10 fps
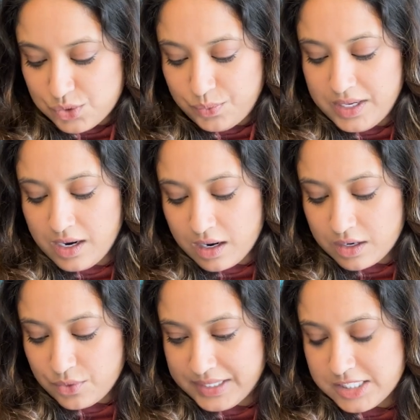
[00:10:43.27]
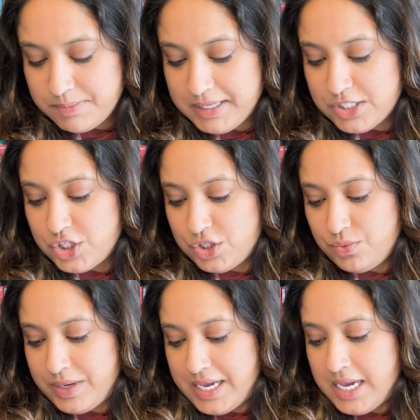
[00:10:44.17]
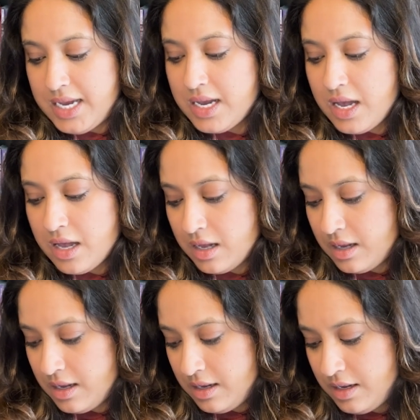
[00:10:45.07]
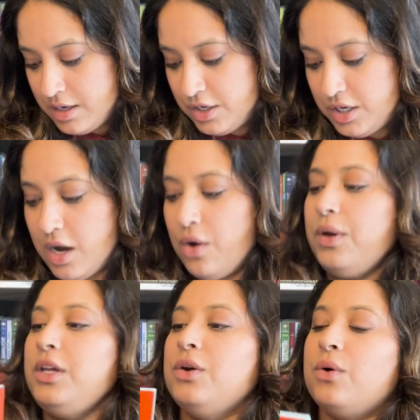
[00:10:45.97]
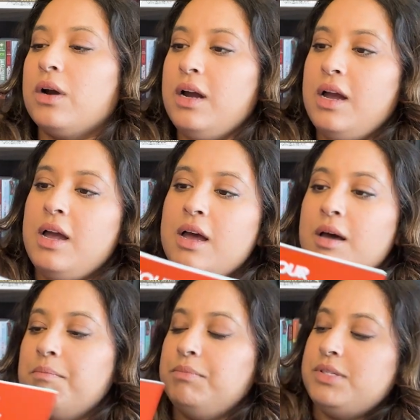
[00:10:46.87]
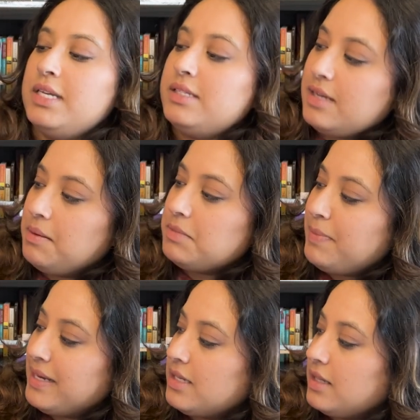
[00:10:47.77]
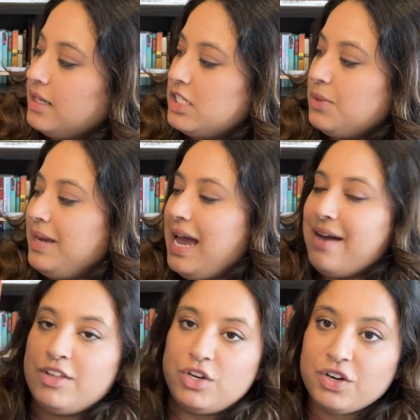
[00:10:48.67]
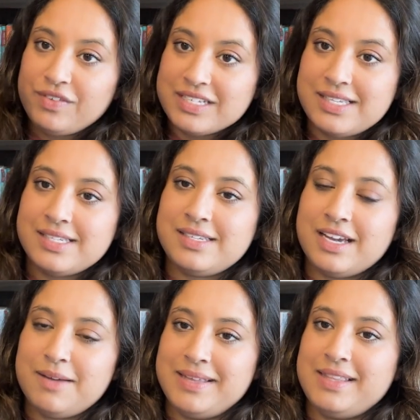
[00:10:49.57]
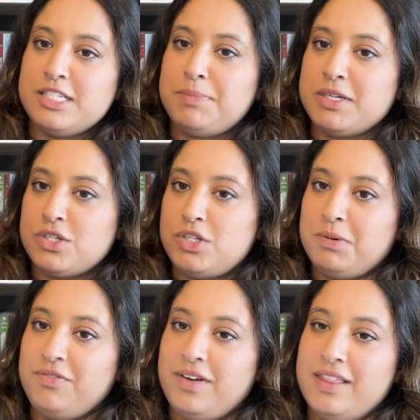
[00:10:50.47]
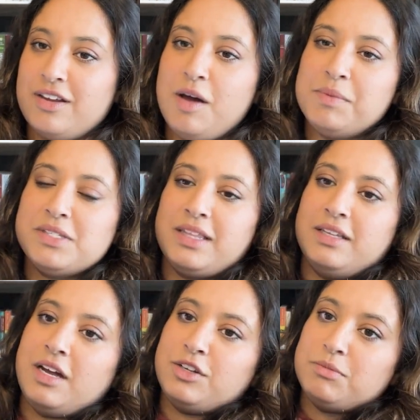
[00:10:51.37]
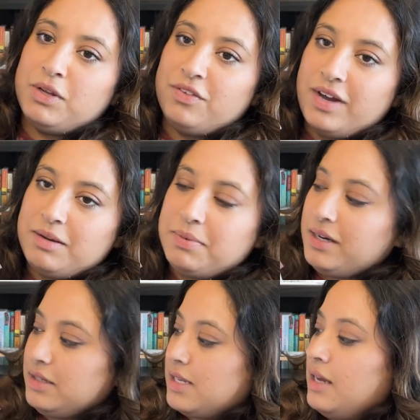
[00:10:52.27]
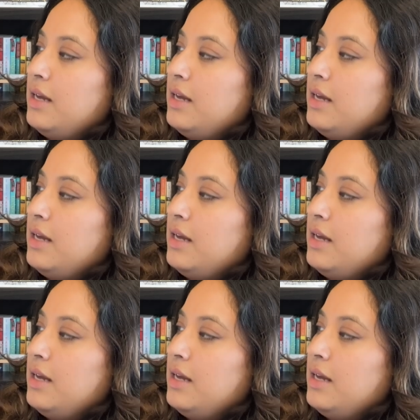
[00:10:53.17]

we are going to be doing Know Your Systems, basically. So we have the nervous system, and these books are super fun. They're almost like the Dr. Bonafide books,